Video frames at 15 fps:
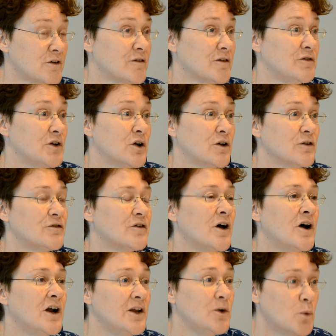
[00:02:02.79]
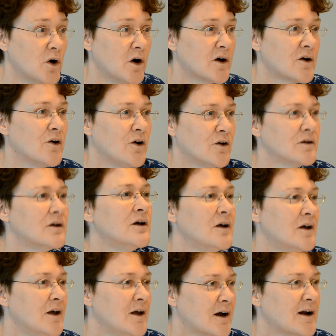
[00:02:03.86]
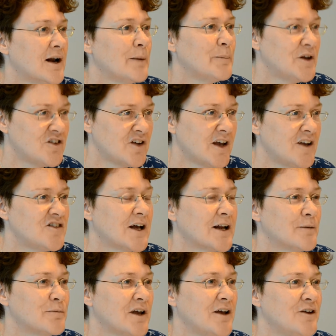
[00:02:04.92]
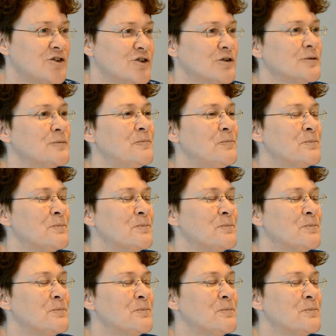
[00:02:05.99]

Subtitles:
of a lot of early work on climate change adaptation.